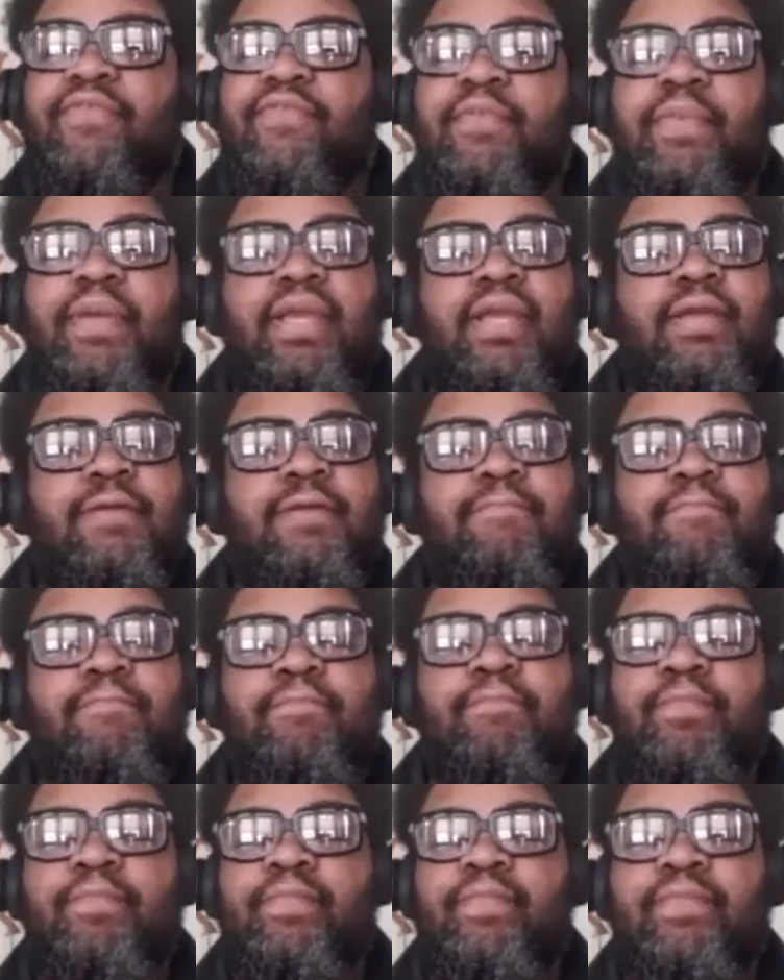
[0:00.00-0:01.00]
for me.
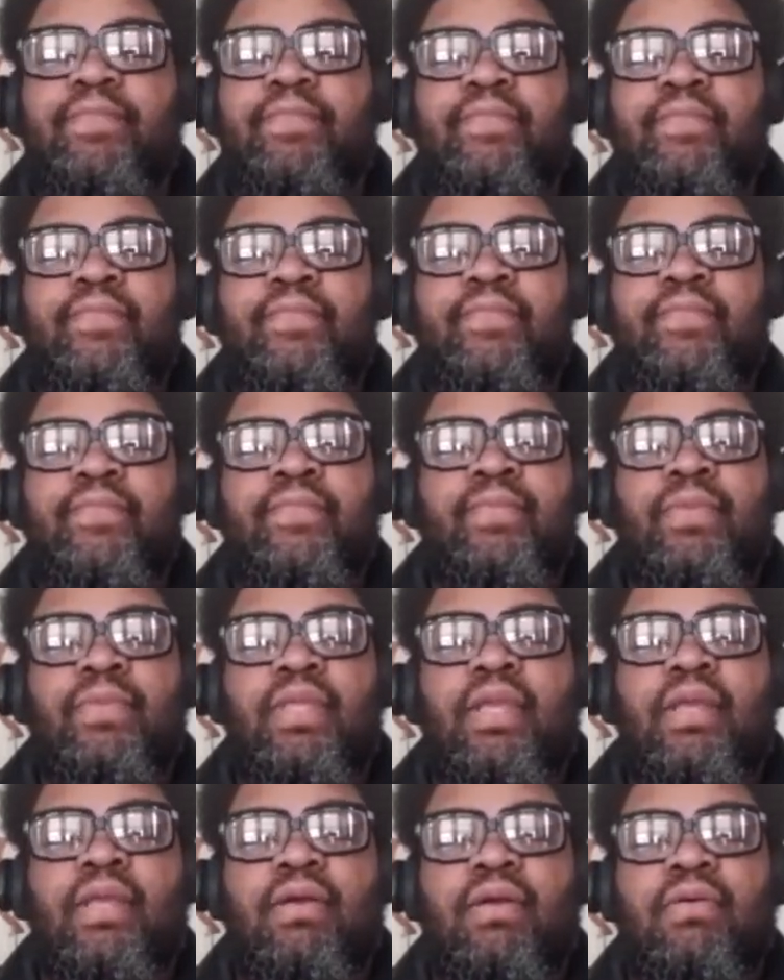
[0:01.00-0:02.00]
That's it.
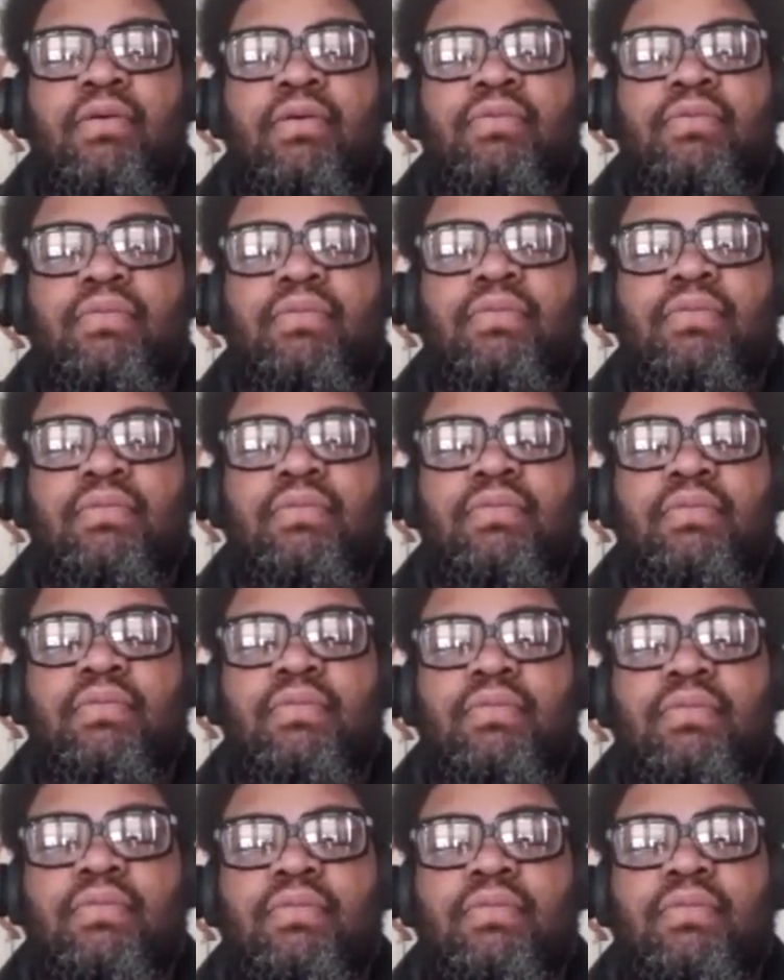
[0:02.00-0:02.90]
Creative mode, you know. bro, and